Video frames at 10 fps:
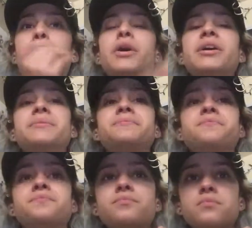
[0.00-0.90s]
But
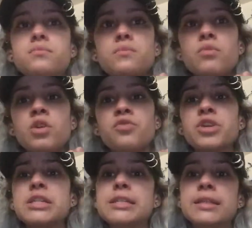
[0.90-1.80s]

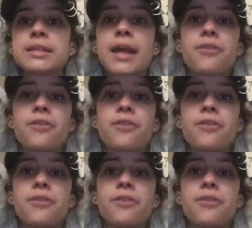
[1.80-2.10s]
recently,